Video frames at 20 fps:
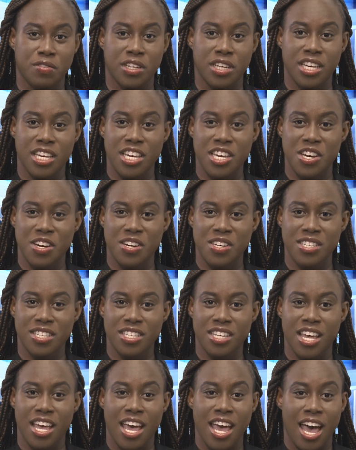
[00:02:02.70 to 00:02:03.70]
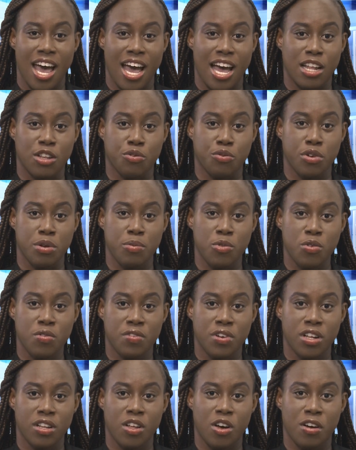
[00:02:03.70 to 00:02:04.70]
the kiosk and
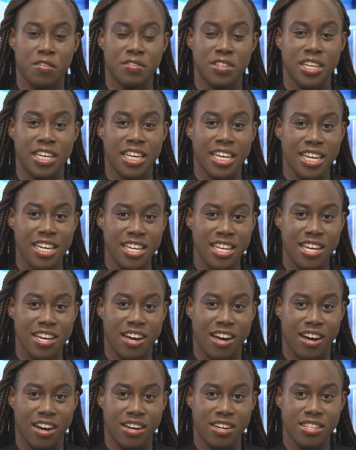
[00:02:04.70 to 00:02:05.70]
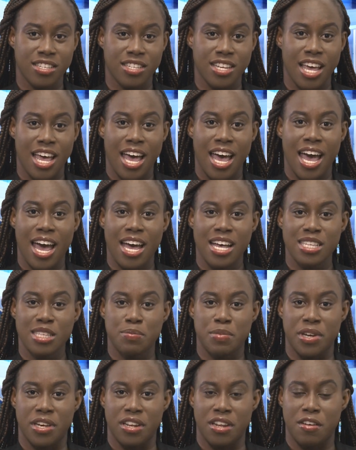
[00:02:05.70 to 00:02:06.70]
removal of the E D cards has
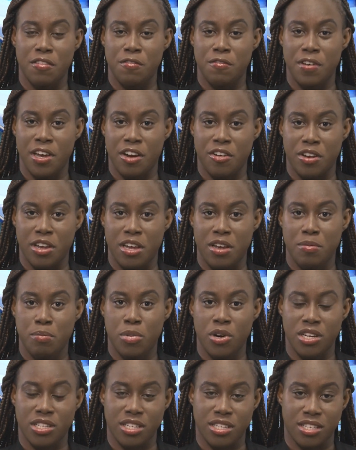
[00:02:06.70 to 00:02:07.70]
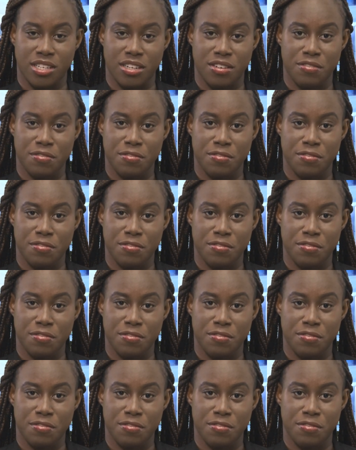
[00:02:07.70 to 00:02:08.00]
been very positive.